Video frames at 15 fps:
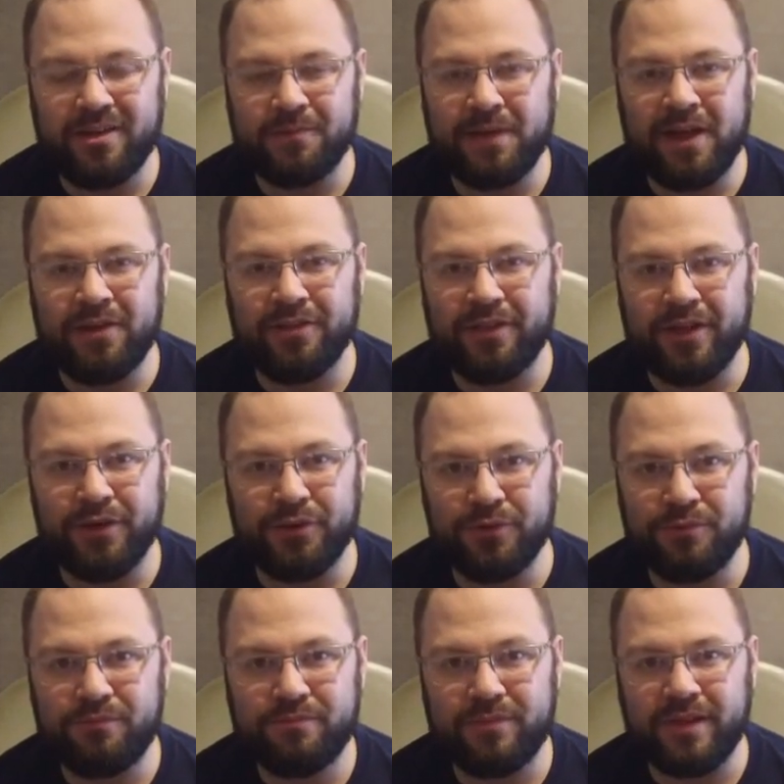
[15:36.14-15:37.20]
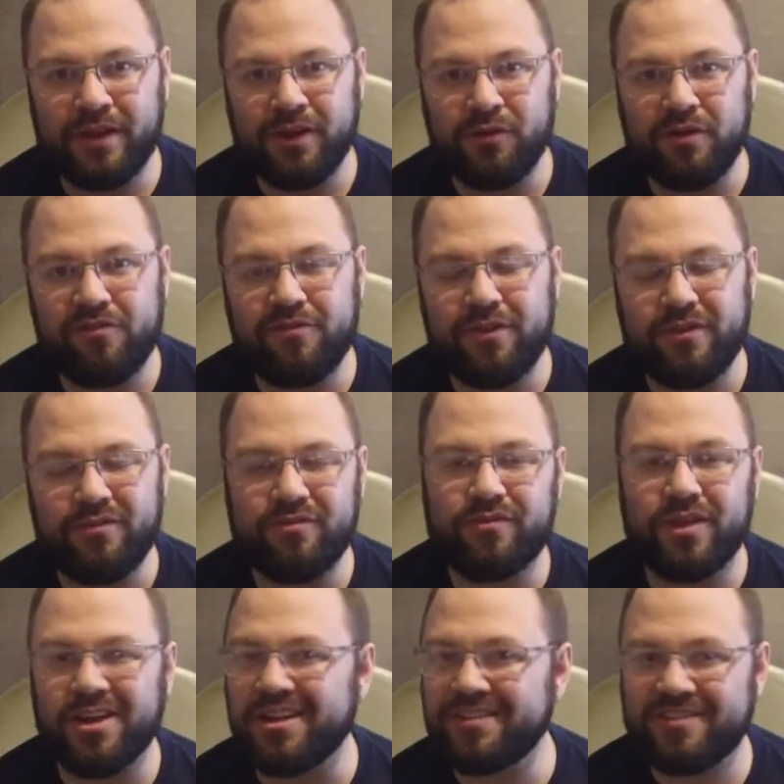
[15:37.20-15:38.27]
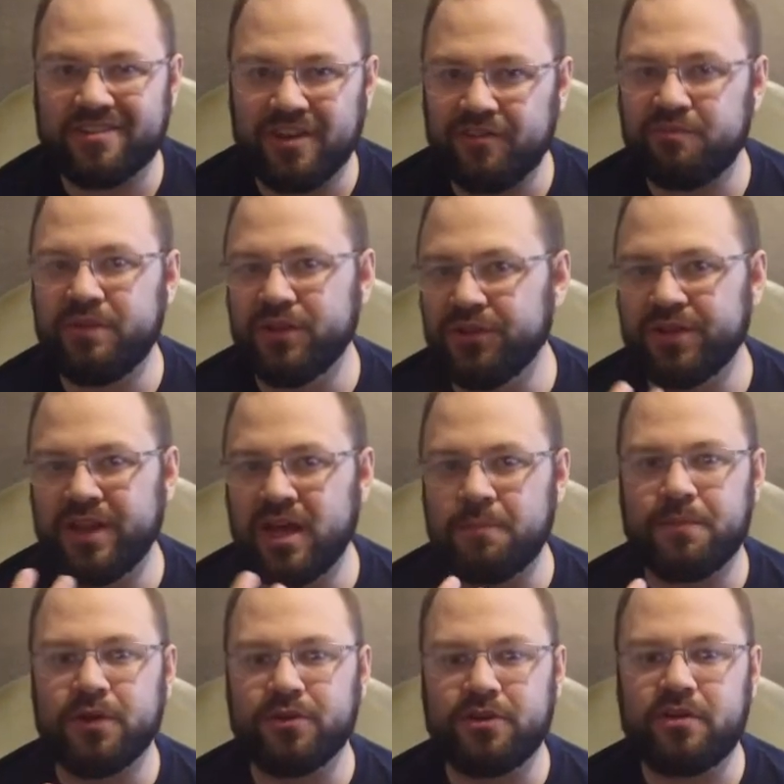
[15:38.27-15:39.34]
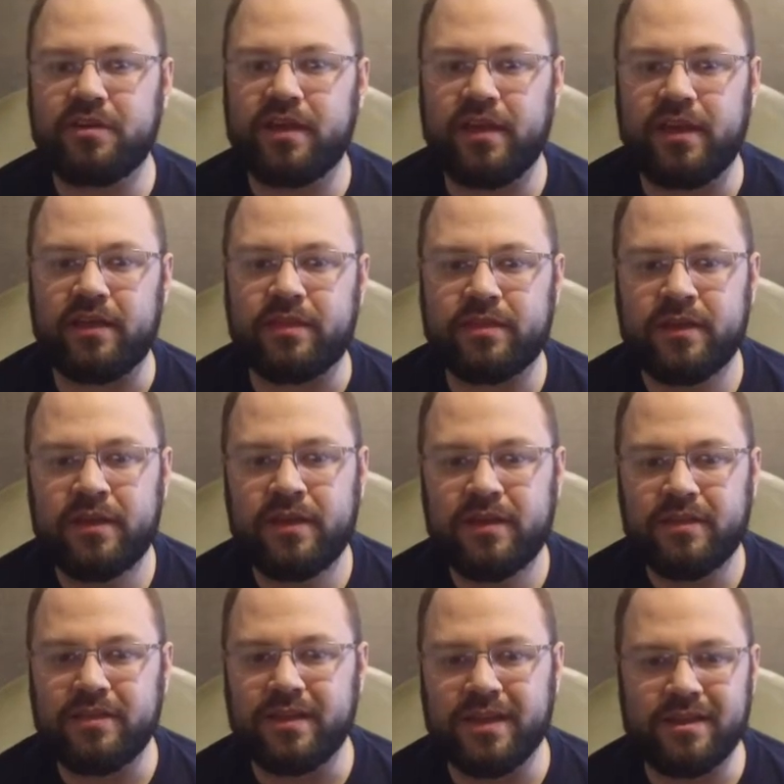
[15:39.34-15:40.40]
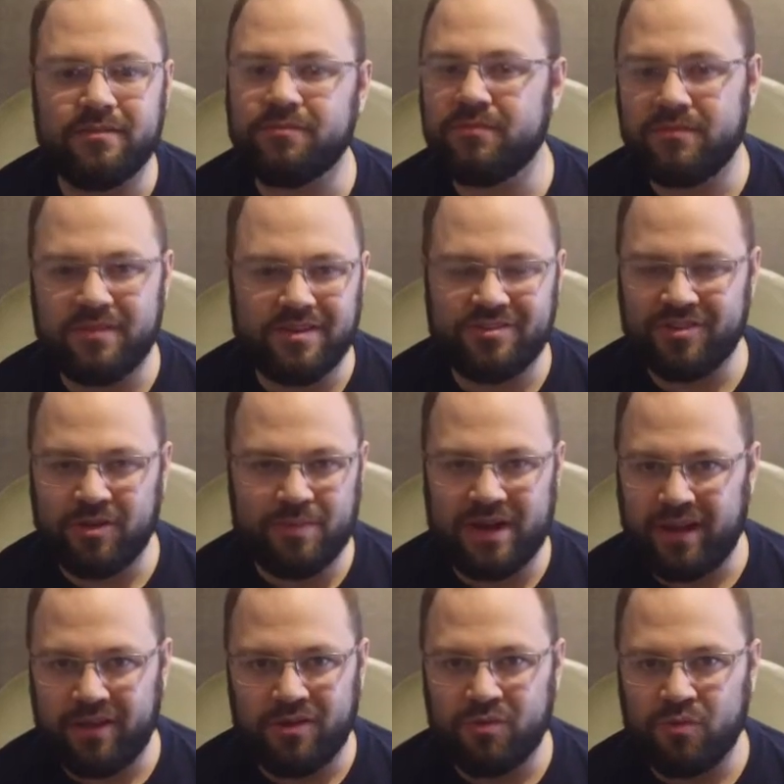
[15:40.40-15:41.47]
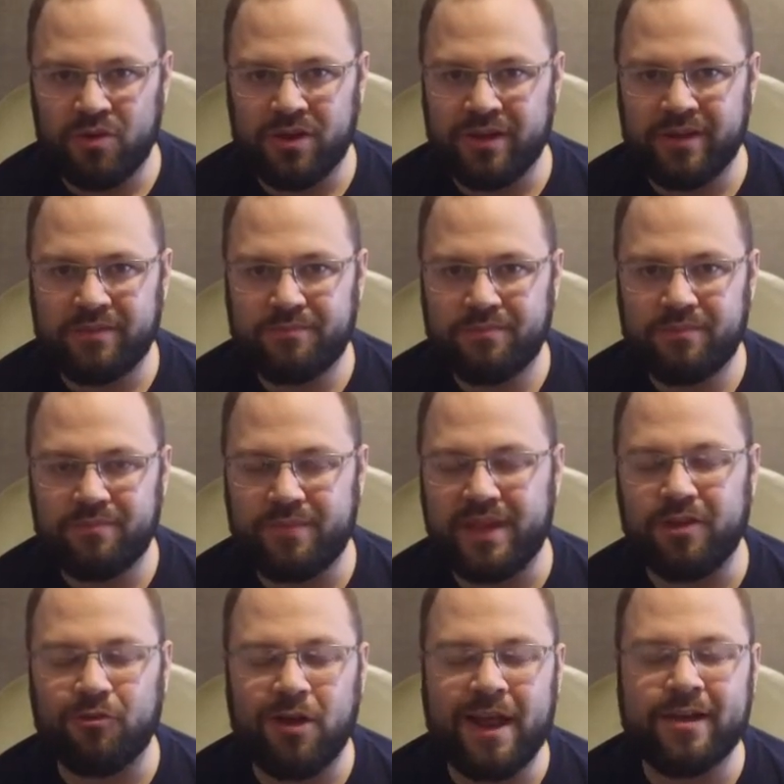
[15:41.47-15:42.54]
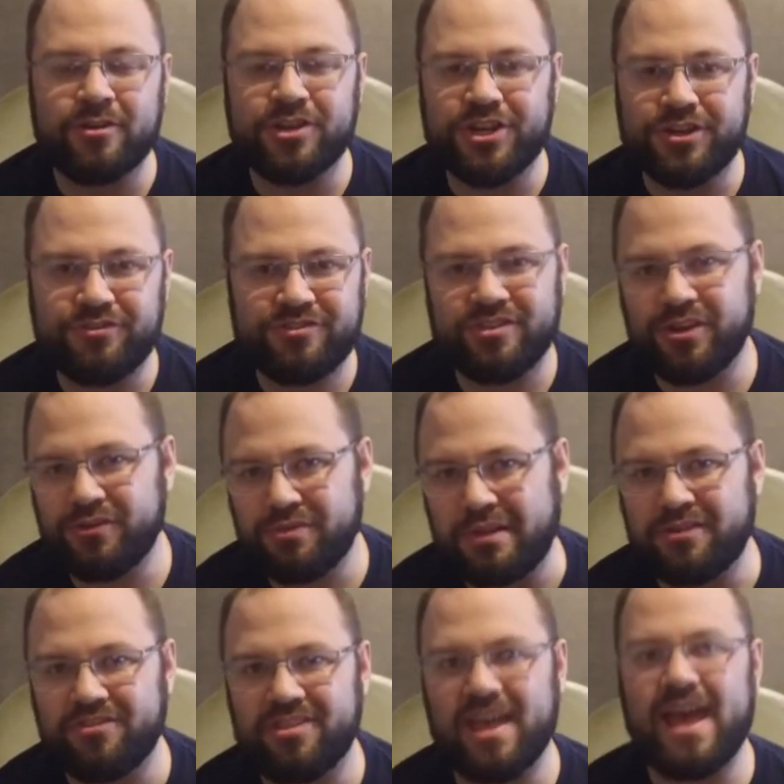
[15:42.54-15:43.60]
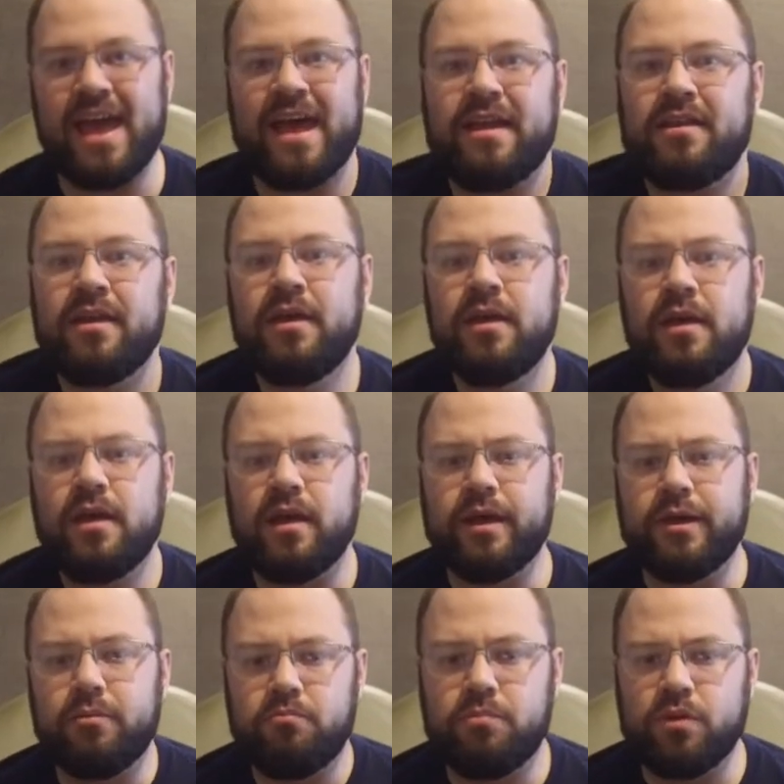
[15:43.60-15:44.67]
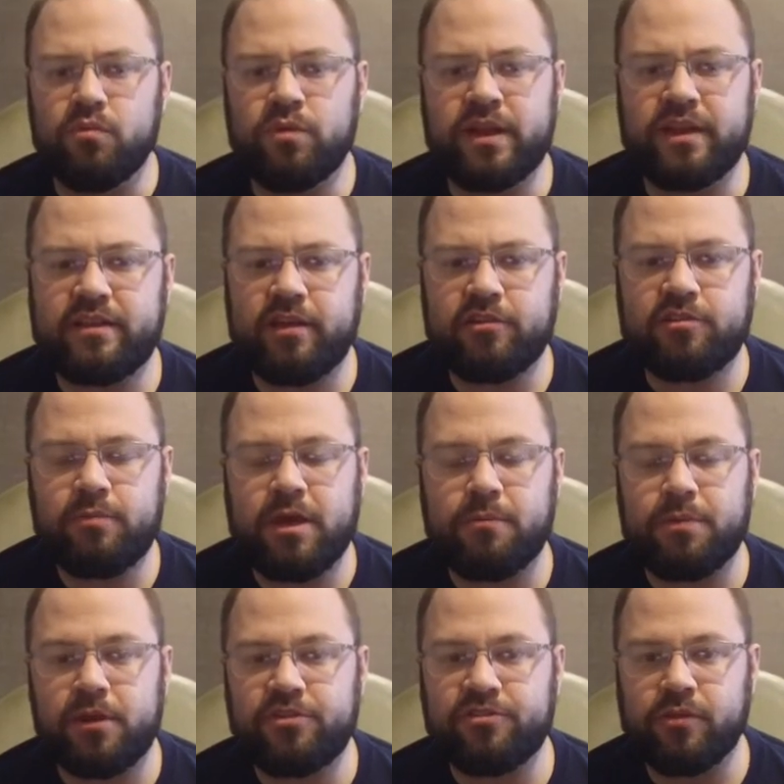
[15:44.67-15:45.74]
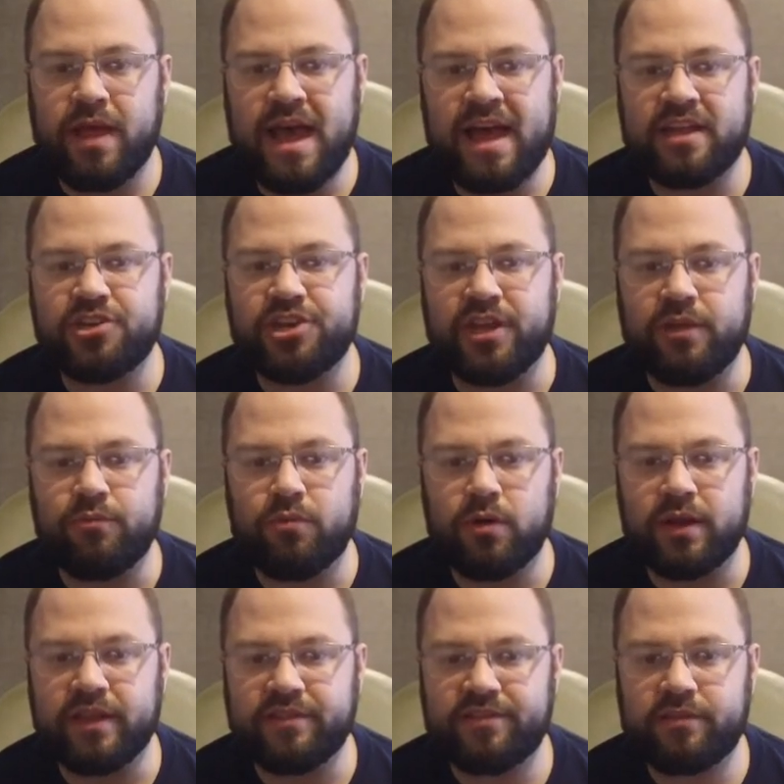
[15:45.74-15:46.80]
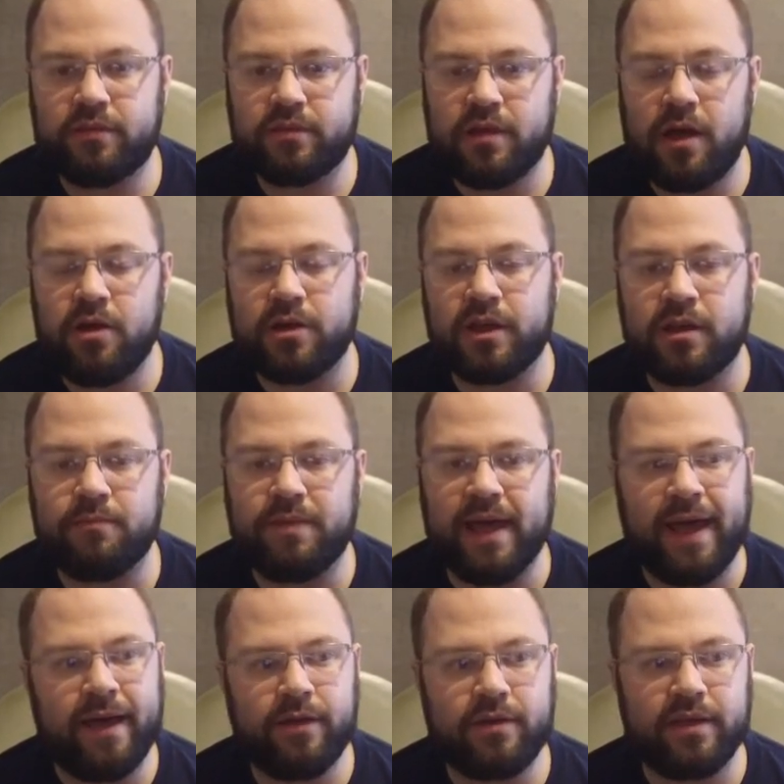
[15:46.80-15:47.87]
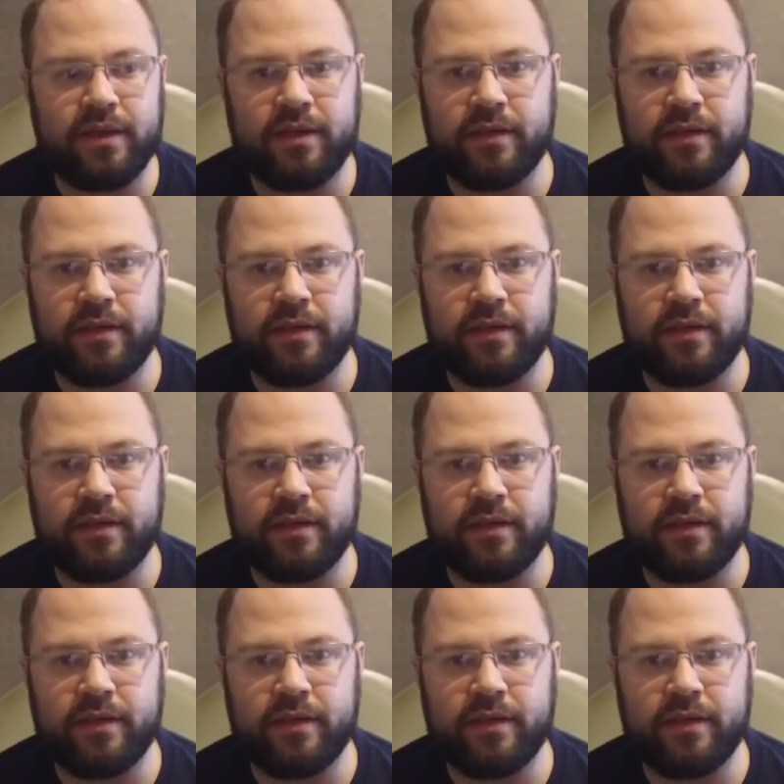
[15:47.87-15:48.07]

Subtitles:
Although, if you've got stuff building up on your teeth, then there's nobody going to want to be around you, so there's that. But when it talks about personal hygiene, what it's talking about